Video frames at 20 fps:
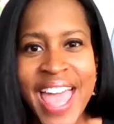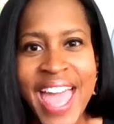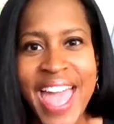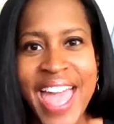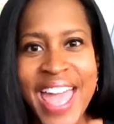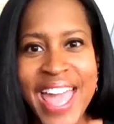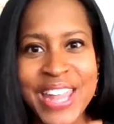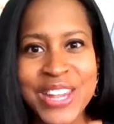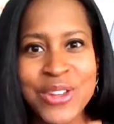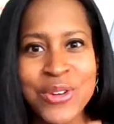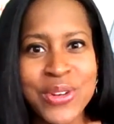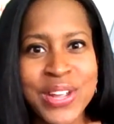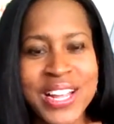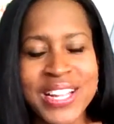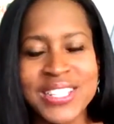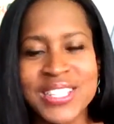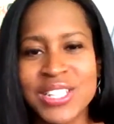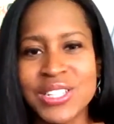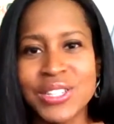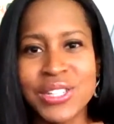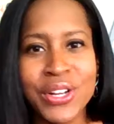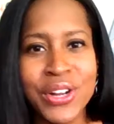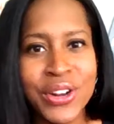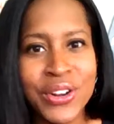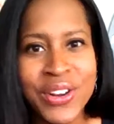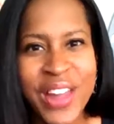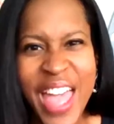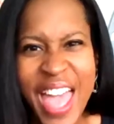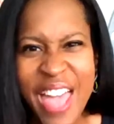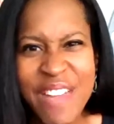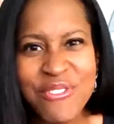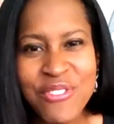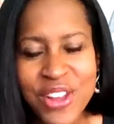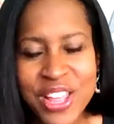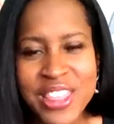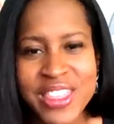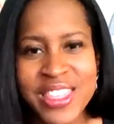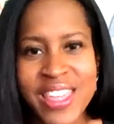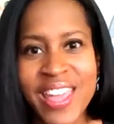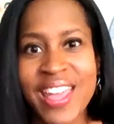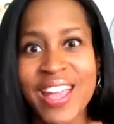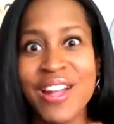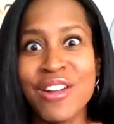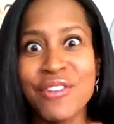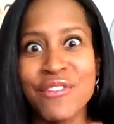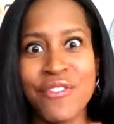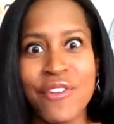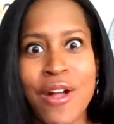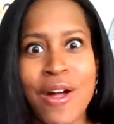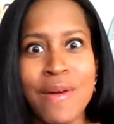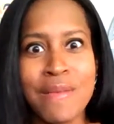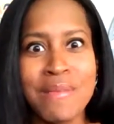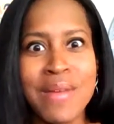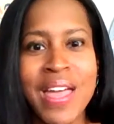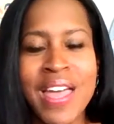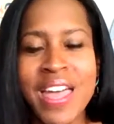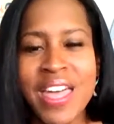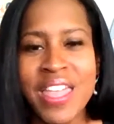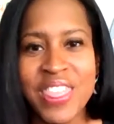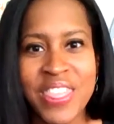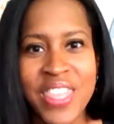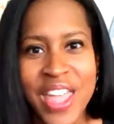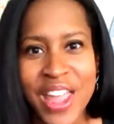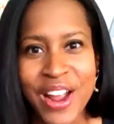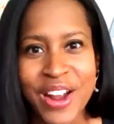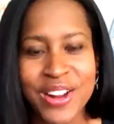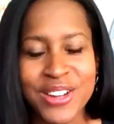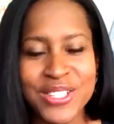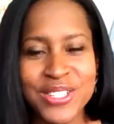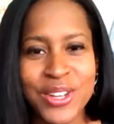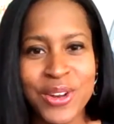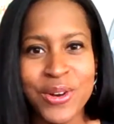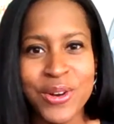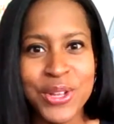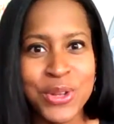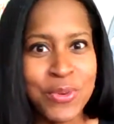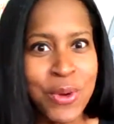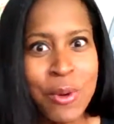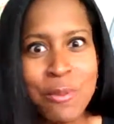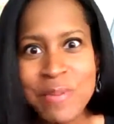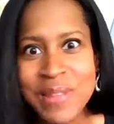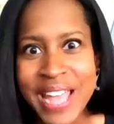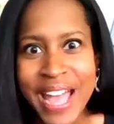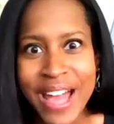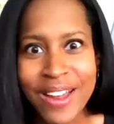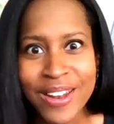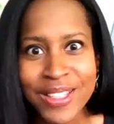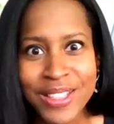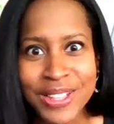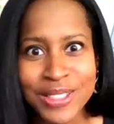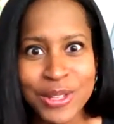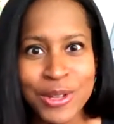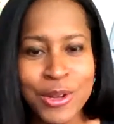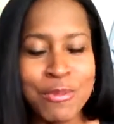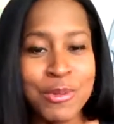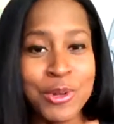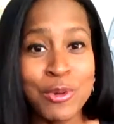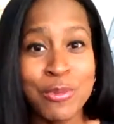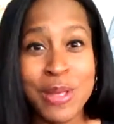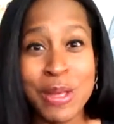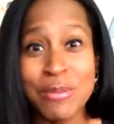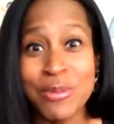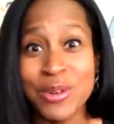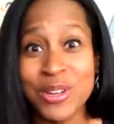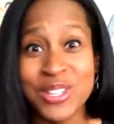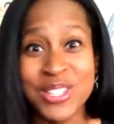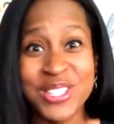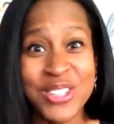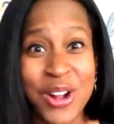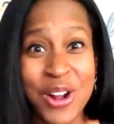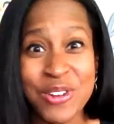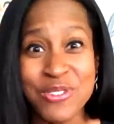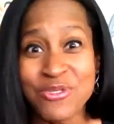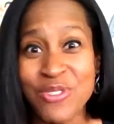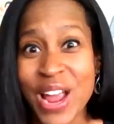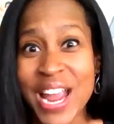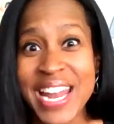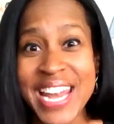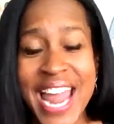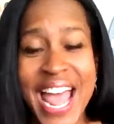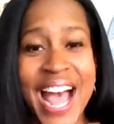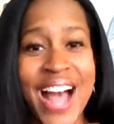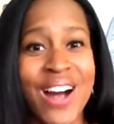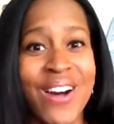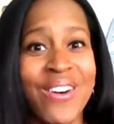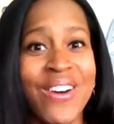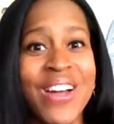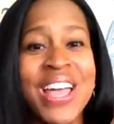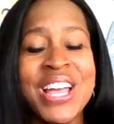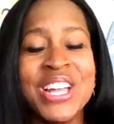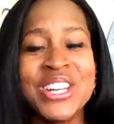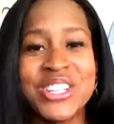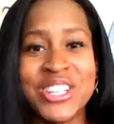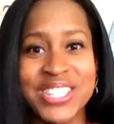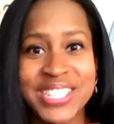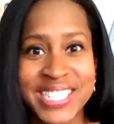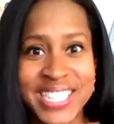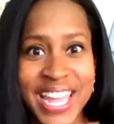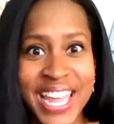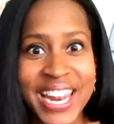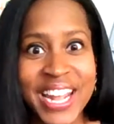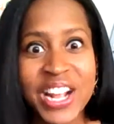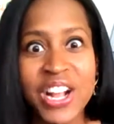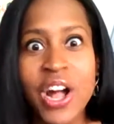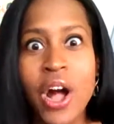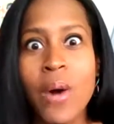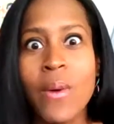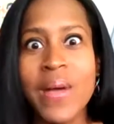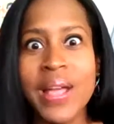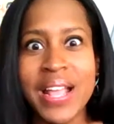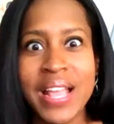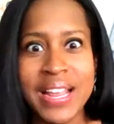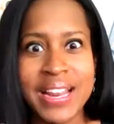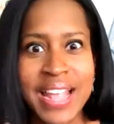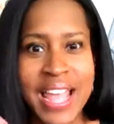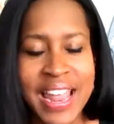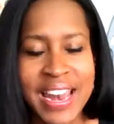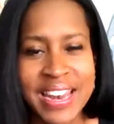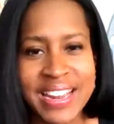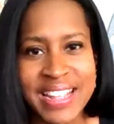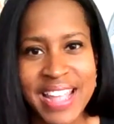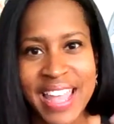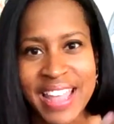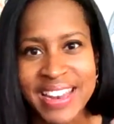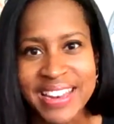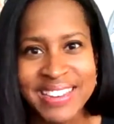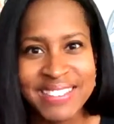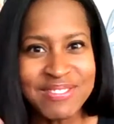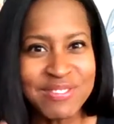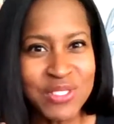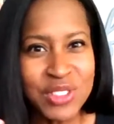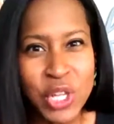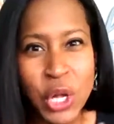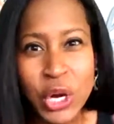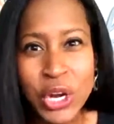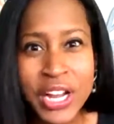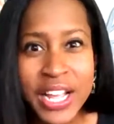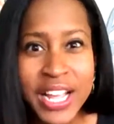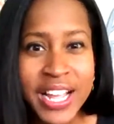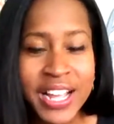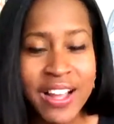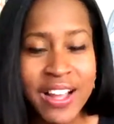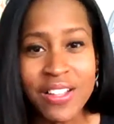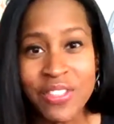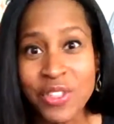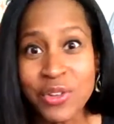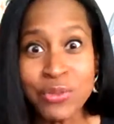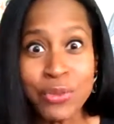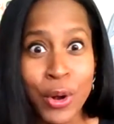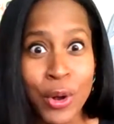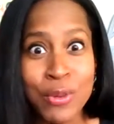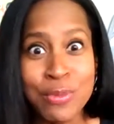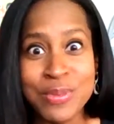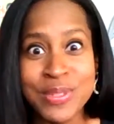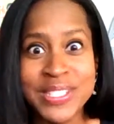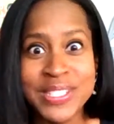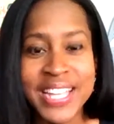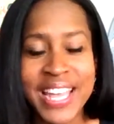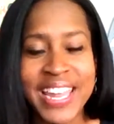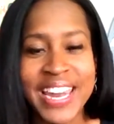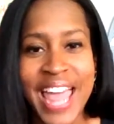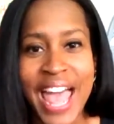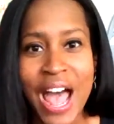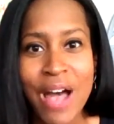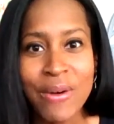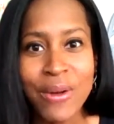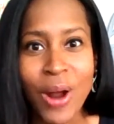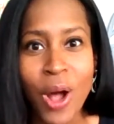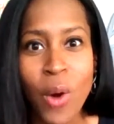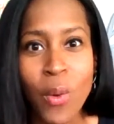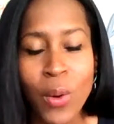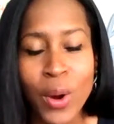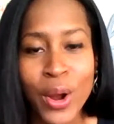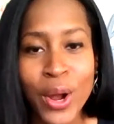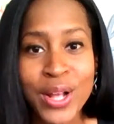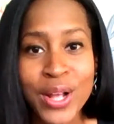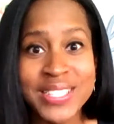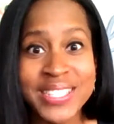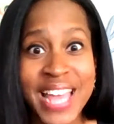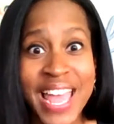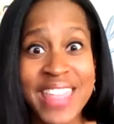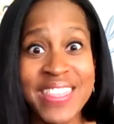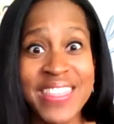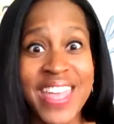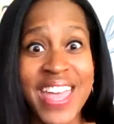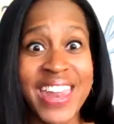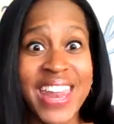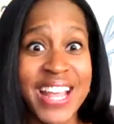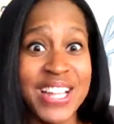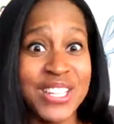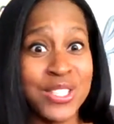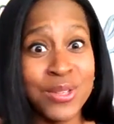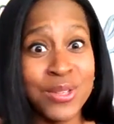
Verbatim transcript: And you'll get to learn everything from there. So you won't be out of the loop. You'll be able to start right now, just getting going and, and, and learning the road ropes and how it all works. And then as